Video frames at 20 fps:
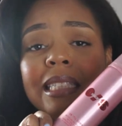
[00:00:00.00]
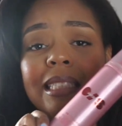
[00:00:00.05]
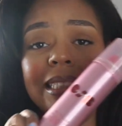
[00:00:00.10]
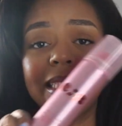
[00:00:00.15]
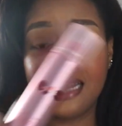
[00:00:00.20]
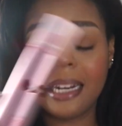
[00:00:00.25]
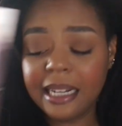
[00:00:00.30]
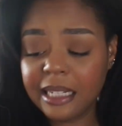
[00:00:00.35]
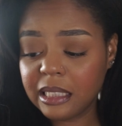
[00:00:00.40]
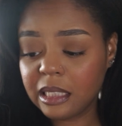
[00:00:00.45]

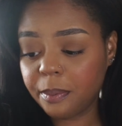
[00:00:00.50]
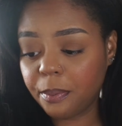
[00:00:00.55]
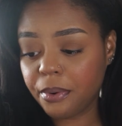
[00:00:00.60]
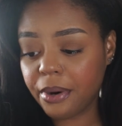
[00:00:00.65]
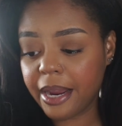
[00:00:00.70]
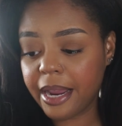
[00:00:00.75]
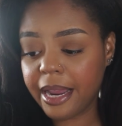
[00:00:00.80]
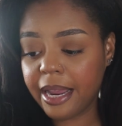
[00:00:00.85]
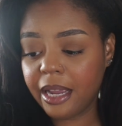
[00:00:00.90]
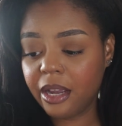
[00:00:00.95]
Setting
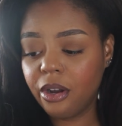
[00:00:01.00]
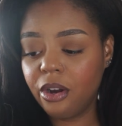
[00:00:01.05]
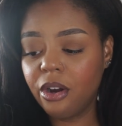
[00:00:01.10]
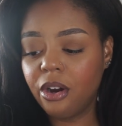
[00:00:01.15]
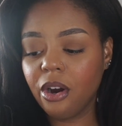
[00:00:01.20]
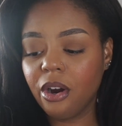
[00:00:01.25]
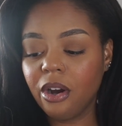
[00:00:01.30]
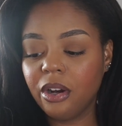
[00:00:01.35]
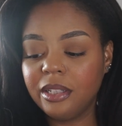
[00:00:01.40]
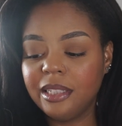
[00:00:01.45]
Spray.
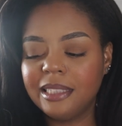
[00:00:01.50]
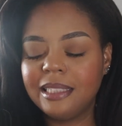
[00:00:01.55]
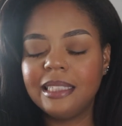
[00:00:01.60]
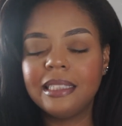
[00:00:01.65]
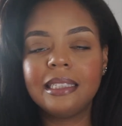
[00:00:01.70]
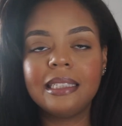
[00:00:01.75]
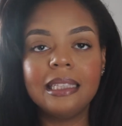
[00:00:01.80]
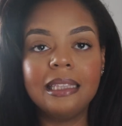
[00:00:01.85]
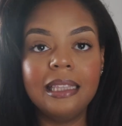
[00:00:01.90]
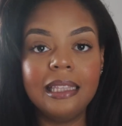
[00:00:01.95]
Girl, this
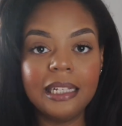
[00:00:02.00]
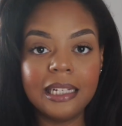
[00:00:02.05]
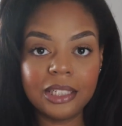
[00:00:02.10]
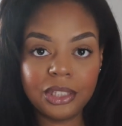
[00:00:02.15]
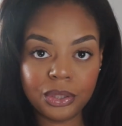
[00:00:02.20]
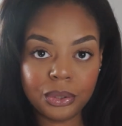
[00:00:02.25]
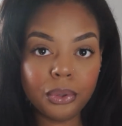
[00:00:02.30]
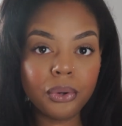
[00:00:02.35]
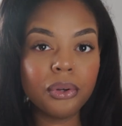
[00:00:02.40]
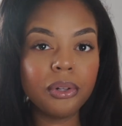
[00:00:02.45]
is
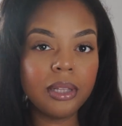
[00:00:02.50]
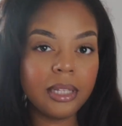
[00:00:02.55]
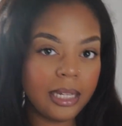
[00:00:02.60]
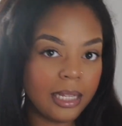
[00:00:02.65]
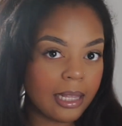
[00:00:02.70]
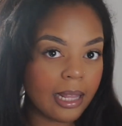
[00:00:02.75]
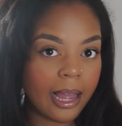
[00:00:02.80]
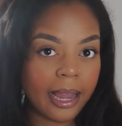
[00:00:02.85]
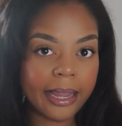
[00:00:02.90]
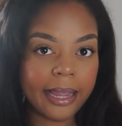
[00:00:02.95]
literally
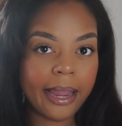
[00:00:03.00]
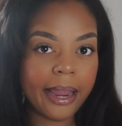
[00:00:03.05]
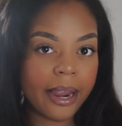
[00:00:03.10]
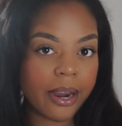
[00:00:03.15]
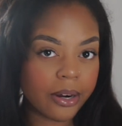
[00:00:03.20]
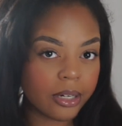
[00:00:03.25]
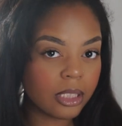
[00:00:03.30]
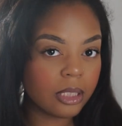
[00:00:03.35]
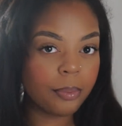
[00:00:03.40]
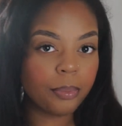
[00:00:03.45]
like
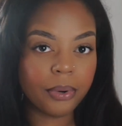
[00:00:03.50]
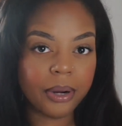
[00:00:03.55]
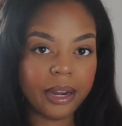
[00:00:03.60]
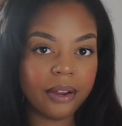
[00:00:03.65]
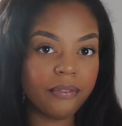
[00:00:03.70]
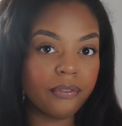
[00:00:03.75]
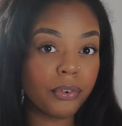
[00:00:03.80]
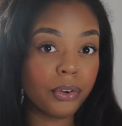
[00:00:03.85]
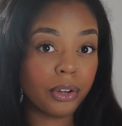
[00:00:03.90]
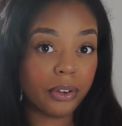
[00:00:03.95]

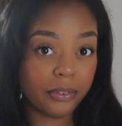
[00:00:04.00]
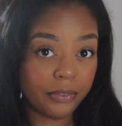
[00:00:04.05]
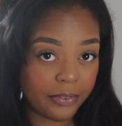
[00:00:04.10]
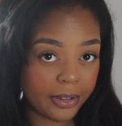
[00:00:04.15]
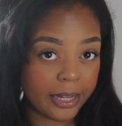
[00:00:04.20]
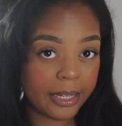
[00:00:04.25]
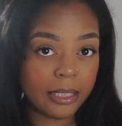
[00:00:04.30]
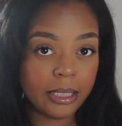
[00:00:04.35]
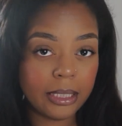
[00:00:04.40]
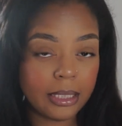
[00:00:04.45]
hairspray for your
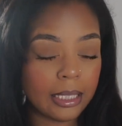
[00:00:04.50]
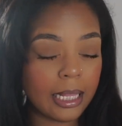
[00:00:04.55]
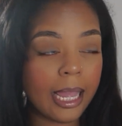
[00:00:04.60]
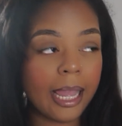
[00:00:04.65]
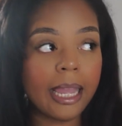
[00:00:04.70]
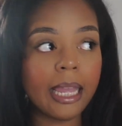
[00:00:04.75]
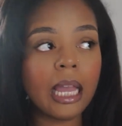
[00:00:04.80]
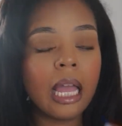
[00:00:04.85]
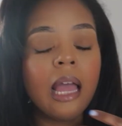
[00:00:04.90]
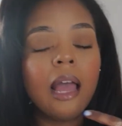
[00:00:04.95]
face.
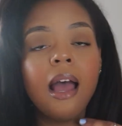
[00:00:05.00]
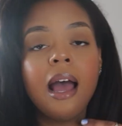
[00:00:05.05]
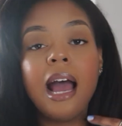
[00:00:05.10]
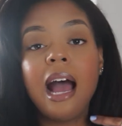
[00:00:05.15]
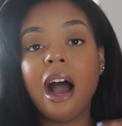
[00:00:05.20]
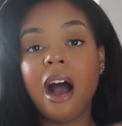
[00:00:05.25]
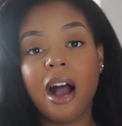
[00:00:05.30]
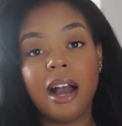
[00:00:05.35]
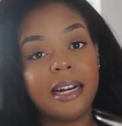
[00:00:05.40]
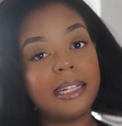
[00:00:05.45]
Like,
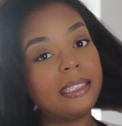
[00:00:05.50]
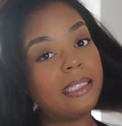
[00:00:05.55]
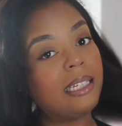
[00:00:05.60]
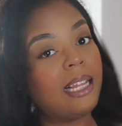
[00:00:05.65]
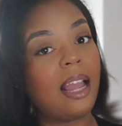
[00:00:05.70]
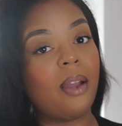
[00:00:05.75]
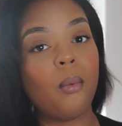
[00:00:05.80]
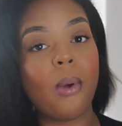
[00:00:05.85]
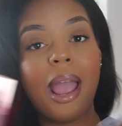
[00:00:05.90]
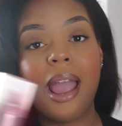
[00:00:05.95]

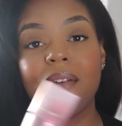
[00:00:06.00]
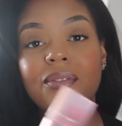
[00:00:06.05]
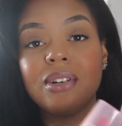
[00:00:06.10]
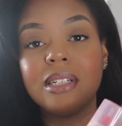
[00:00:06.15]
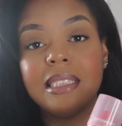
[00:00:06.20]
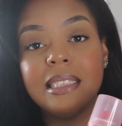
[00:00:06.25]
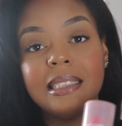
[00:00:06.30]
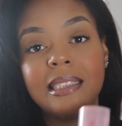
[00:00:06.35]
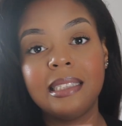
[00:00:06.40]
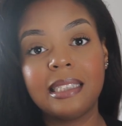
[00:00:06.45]
honestly,
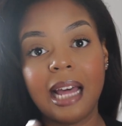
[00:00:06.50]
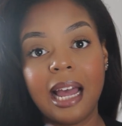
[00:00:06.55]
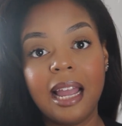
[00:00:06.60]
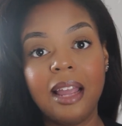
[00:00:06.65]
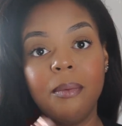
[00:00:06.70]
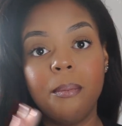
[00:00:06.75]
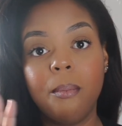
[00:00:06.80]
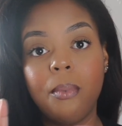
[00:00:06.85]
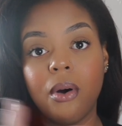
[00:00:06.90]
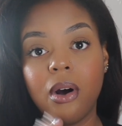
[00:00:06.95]
ever since
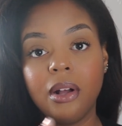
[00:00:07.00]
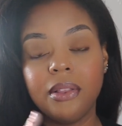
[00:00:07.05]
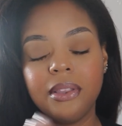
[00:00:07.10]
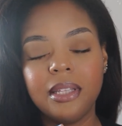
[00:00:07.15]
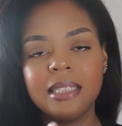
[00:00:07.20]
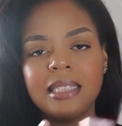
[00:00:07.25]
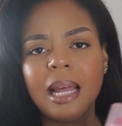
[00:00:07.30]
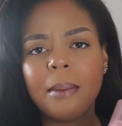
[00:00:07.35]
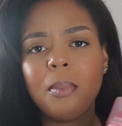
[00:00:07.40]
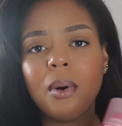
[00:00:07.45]
I bought
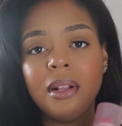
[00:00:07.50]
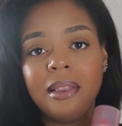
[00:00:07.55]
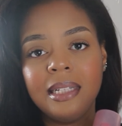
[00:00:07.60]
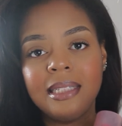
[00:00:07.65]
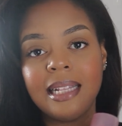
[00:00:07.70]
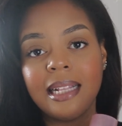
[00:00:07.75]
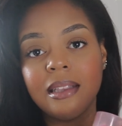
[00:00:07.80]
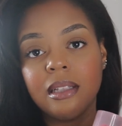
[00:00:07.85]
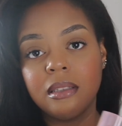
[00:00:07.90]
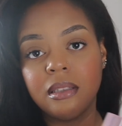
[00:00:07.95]
this
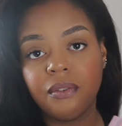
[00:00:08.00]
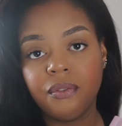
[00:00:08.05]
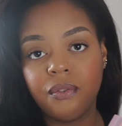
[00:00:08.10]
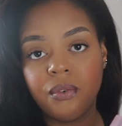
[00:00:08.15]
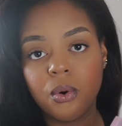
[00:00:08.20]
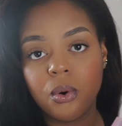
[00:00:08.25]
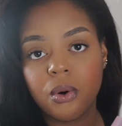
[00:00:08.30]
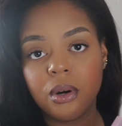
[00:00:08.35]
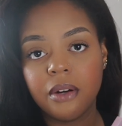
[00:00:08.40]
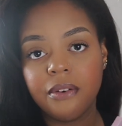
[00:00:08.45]
at the
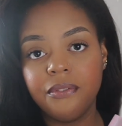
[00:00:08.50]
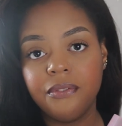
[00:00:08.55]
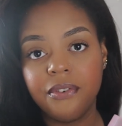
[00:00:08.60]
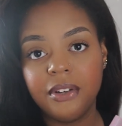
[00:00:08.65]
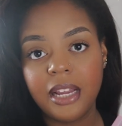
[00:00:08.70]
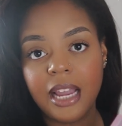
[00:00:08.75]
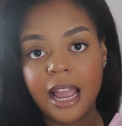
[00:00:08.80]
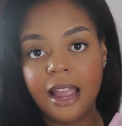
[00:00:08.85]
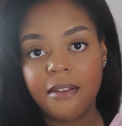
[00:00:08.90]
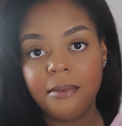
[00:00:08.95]
Sephora
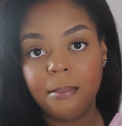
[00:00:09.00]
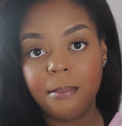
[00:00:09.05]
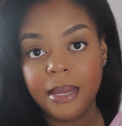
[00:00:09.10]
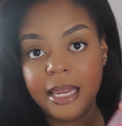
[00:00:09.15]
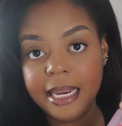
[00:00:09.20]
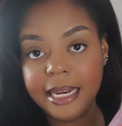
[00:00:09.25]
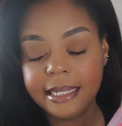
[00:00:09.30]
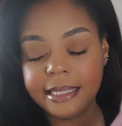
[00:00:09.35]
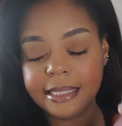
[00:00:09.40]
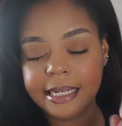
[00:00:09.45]

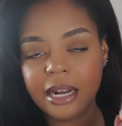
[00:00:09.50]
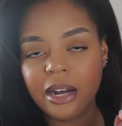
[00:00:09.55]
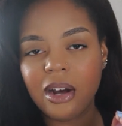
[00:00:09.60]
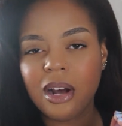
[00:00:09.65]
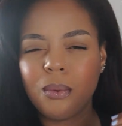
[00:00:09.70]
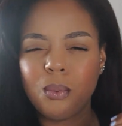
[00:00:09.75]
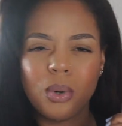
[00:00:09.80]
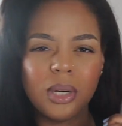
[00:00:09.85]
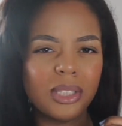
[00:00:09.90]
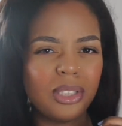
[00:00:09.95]
VIP sale.
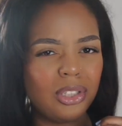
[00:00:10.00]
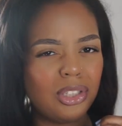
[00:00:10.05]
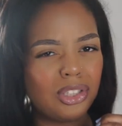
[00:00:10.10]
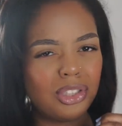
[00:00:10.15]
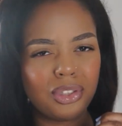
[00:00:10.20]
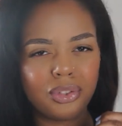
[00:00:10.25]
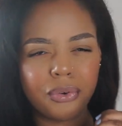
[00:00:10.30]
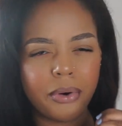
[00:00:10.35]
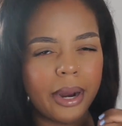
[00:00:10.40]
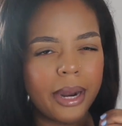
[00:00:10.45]
I wanted to
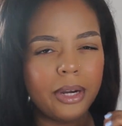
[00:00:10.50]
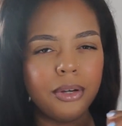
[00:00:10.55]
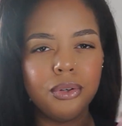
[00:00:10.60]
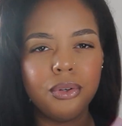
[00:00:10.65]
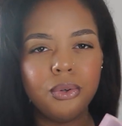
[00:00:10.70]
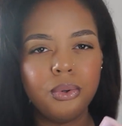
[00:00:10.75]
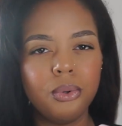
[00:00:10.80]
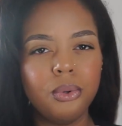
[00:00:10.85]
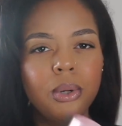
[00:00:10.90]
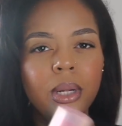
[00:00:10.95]
just try
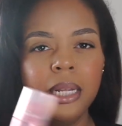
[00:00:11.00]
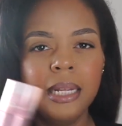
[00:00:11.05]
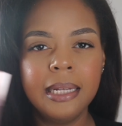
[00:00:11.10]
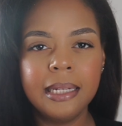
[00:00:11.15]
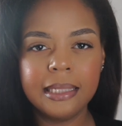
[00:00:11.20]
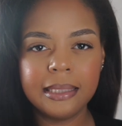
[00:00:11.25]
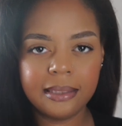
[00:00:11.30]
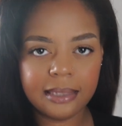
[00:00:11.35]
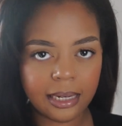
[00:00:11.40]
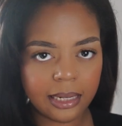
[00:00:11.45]
new
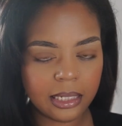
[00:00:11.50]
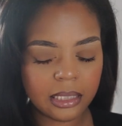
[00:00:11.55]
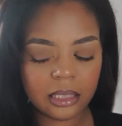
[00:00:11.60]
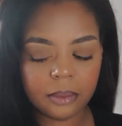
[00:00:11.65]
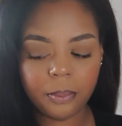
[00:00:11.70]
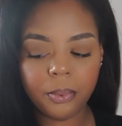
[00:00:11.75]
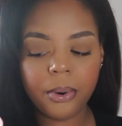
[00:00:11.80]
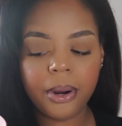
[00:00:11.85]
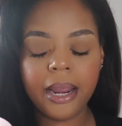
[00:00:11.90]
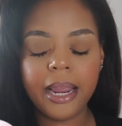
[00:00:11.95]
setting
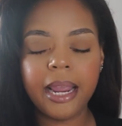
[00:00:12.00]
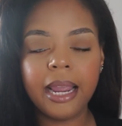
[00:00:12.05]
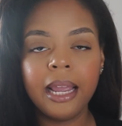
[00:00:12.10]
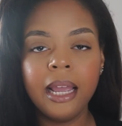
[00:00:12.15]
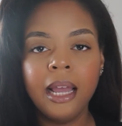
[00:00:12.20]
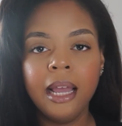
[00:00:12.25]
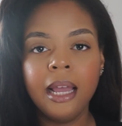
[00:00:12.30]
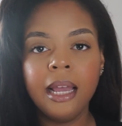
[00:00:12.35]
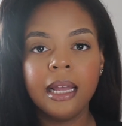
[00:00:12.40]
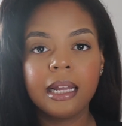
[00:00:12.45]
spray.